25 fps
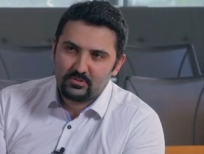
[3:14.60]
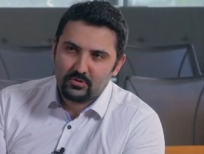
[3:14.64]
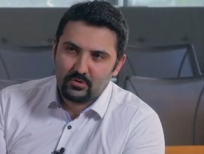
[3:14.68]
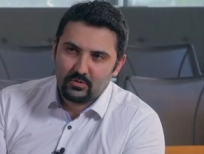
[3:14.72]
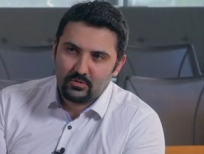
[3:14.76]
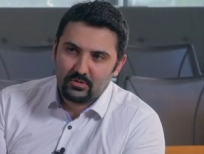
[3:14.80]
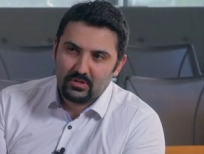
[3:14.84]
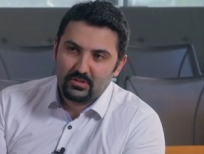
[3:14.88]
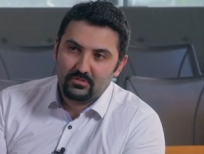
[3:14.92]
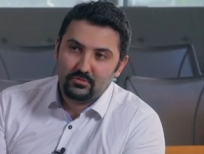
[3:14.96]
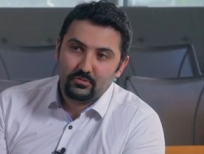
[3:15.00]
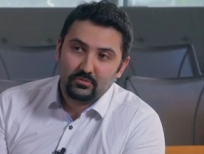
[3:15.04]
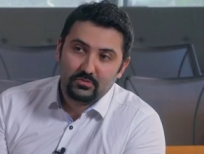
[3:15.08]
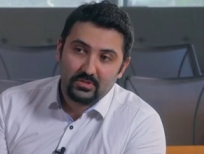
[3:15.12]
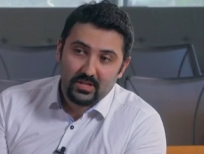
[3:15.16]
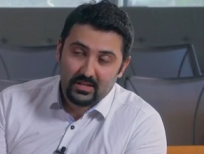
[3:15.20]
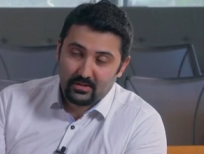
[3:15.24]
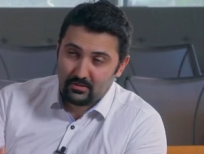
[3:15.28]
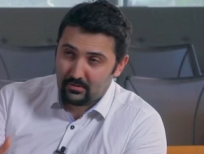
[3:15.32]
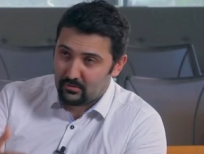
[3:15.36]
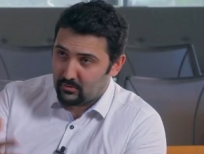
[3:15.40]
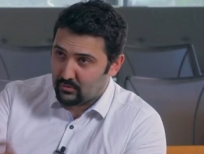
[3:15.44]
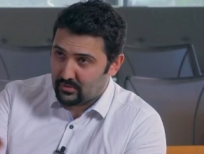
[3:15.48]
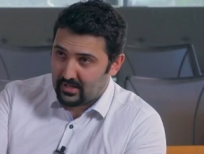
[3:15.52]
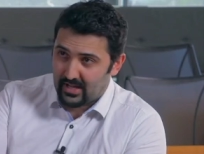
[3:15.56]
So if you
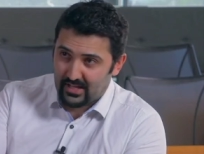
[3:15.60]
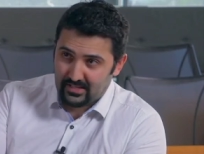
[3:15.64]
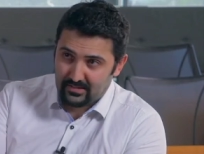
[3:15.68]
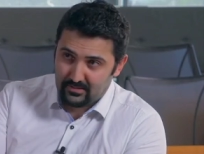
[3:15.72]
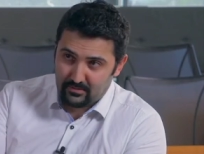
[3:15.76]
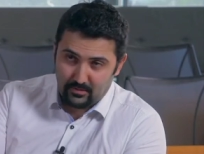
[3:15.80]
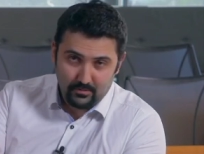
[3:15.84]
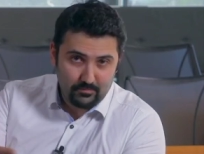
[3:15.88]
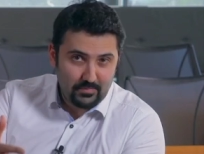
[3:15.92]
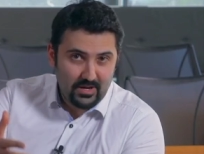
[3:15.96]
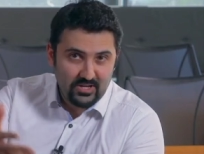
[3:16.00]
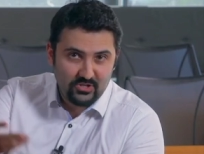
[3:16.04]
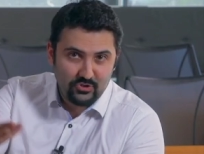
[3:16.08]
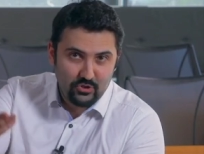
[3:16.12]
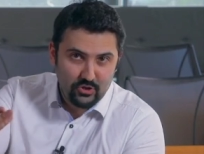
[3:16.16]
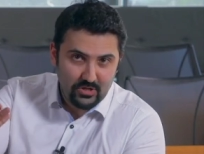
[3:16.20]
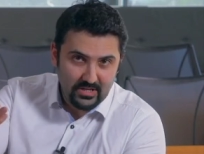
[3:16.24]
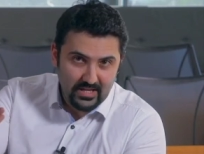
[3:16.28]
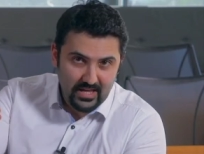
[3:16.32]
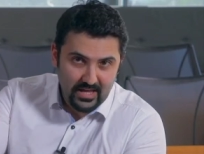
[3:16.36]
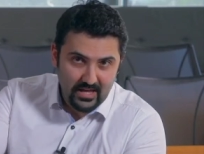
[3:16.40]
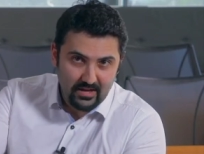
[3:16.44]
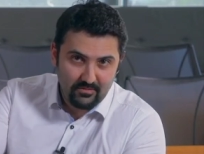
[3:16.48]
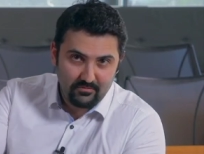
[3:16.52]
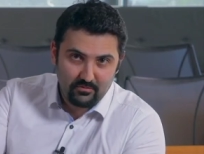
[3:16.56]
take a look at uh,
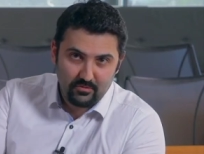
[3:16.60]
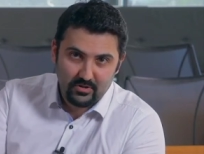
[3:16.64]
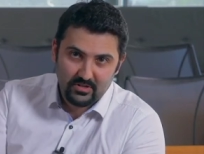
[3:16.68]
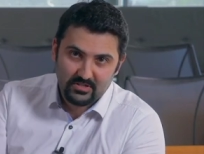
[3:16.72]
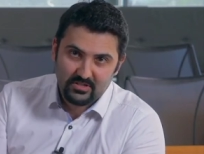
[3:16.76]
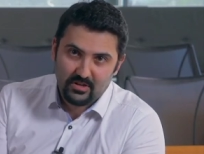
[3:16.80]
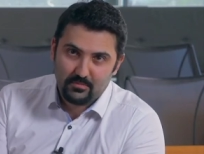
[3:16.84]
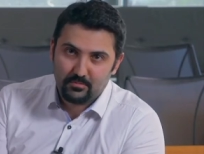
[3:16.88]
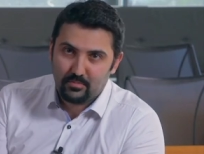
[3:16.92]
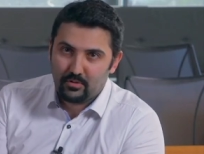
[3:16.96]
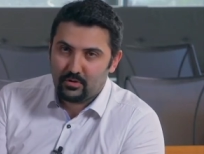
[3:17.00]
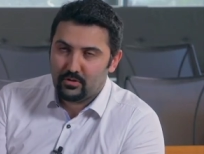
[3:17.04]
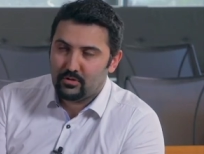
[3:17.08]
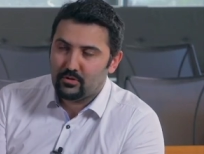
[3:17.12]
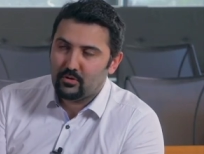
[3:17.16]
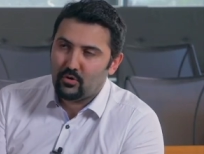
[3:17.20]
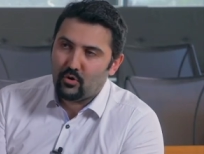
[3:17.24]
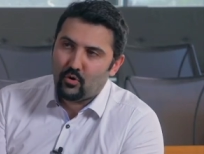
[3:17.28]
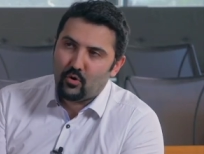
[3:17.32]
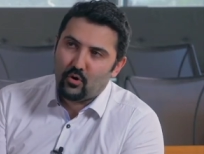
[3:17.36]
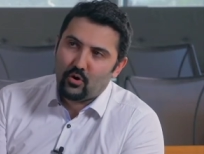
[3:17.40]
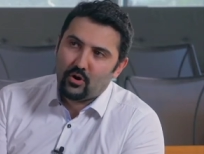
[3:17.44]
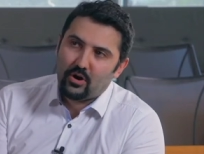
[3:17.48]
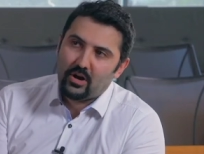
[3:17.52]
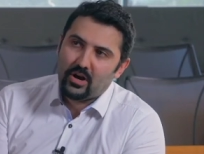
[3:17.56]
Bachelier, for example,
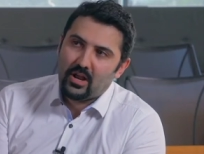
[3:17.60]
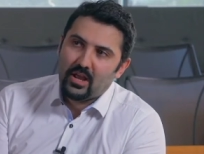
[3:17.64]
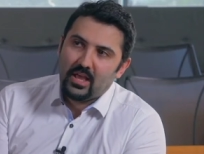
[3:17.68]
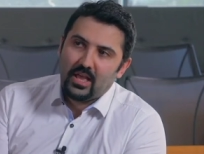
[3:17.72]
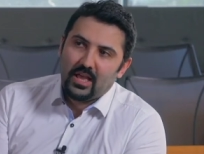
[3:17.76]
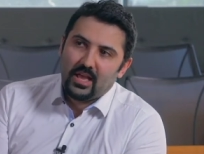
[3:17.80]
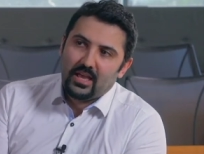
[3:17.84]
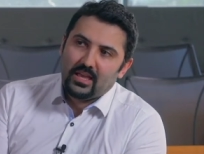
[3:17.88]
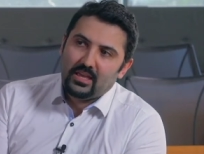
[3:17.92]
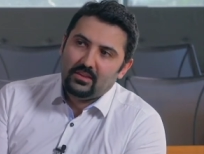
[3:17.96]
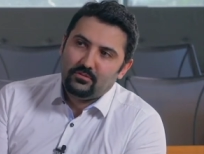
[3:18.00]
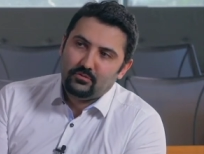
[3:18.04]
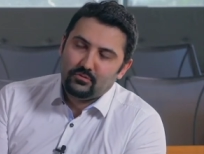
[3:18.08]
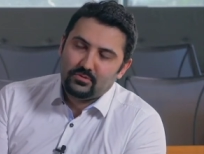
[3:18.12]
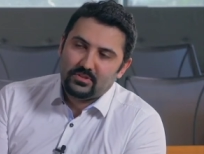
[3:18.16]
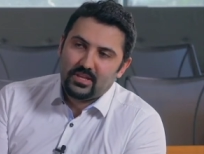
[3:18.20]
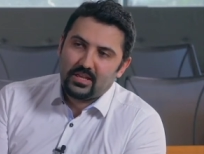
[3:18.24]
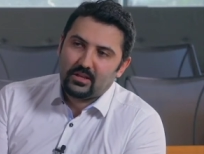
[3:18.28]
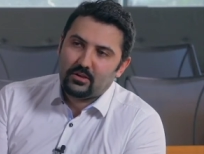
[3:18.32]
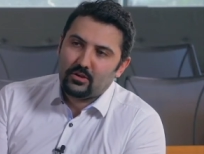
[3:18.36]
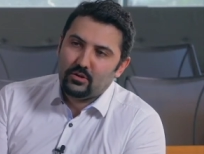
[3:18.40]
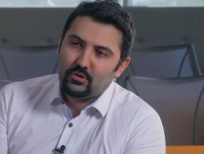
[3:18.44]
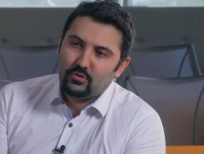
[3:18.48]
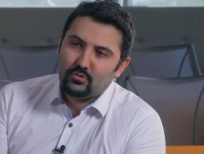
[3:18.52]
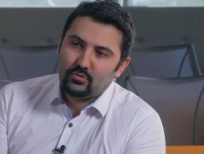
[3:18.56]
or if you
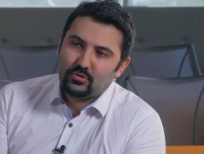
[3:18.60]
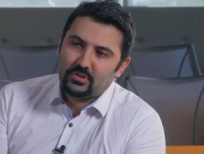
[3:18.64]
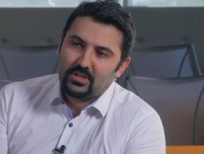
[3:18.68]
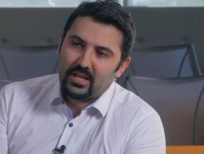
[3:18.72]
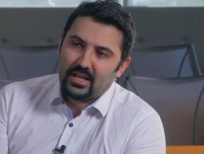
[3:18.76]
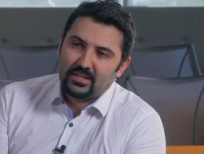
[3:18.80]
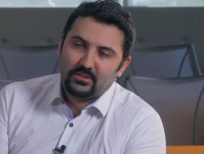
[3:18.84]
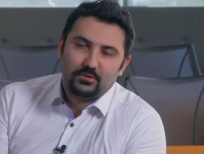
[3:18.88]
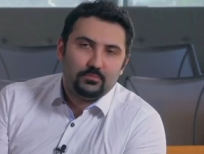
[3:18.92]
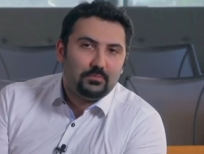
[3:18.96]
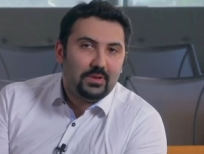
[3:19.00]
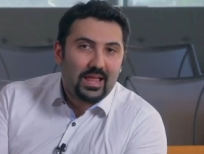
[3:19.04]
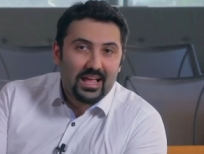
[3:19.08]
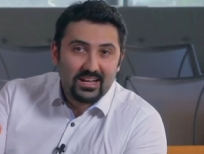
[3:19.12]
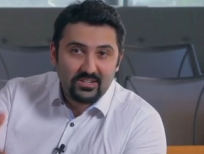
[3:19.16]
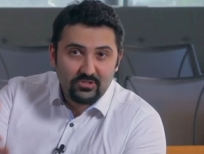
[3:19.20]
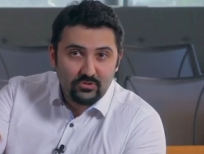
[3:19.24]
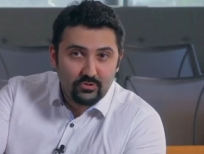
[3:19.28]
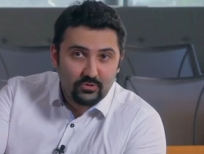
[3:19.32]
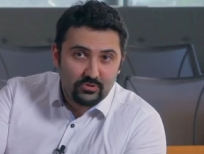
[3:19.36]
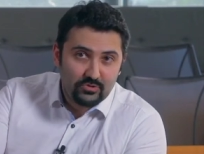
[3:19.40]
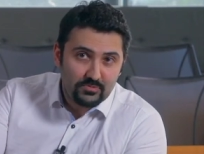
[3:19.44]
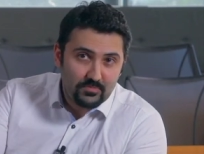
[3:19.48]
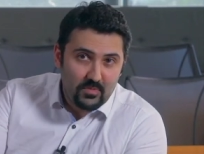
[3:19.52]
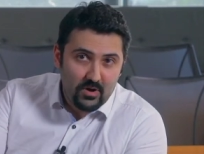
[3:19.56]
take a look at the
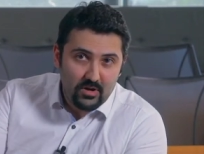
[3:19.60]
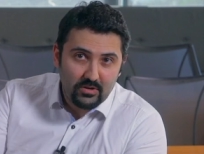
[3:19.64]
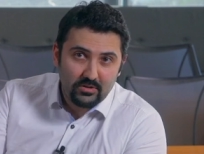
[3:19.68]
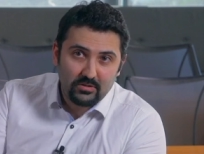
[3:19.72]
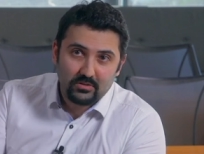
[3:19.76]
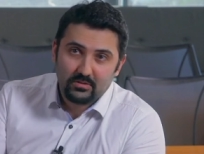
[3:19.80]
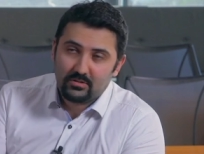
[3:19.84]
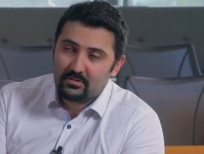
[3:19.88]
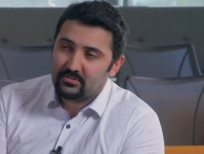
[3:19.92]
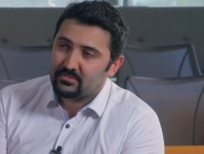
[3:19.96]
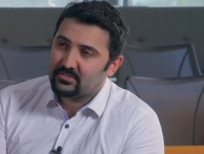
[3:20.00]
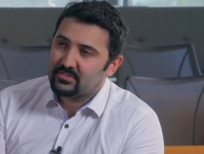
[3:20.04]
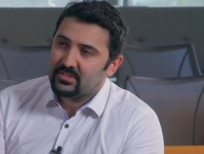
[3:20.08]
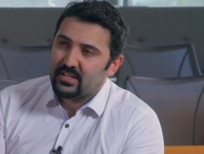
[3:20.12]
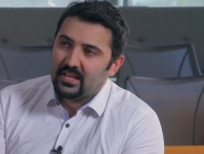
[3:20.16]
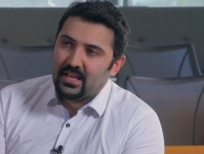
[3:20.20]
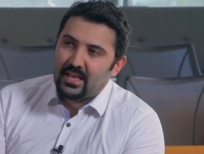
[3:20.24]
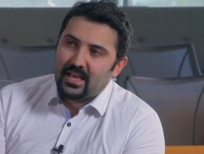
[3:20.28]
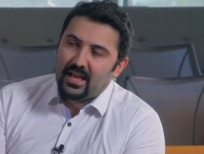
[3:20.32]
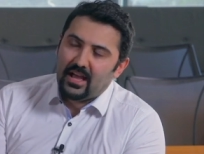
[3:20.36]
Black-Scholes models,